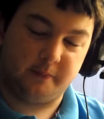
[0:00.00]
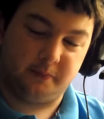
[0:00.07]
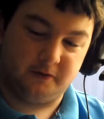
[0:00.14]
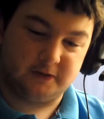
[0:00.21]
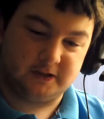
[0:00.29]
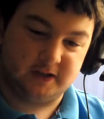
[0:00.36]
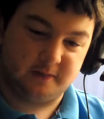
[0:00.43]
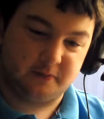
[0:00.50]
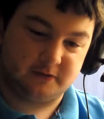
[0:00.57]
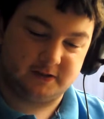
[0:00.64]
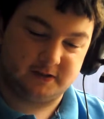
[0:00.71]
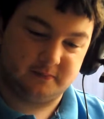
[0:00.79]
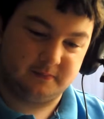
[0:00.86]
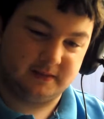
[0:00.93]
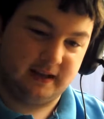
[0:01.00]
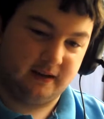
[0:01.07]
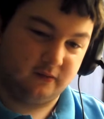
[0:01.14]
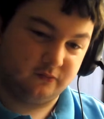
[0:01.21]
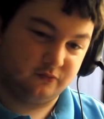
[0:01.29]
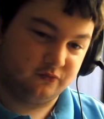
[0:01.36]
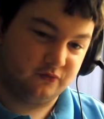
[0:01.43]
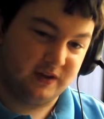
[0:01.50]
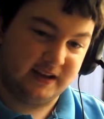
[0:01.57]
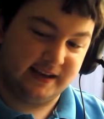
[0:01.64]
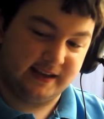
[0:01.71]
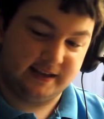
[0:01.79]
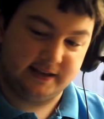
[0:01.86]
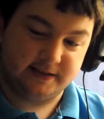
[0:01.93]
Bullseye puts them down
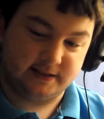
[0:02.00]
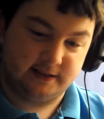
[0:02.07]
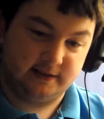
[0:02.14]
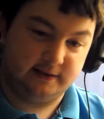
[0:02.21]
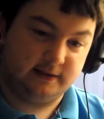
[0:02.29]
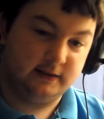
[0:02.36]
really easily.